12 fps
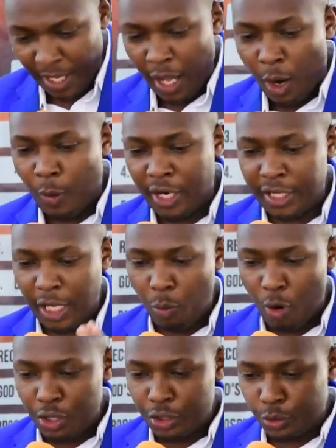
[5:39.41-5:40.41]
when they
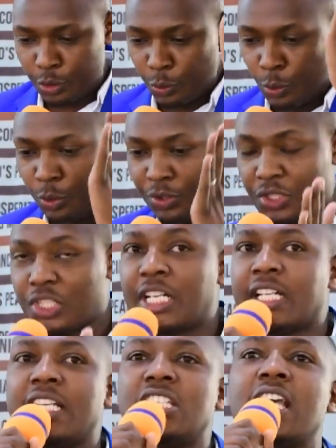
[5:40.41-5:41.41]
want to
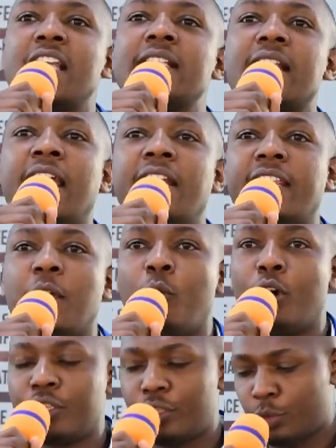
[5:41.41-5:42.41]
strategize and they
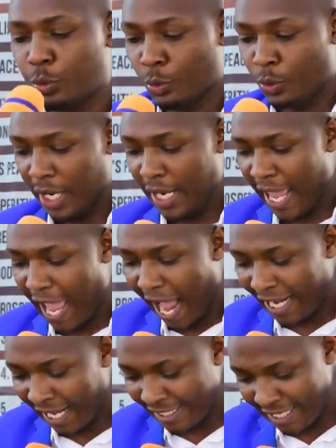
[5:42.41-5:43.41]
want to lay an
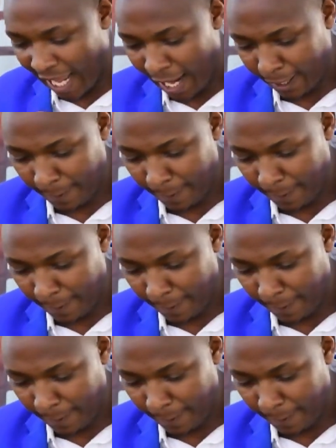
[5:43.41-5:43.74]
attack,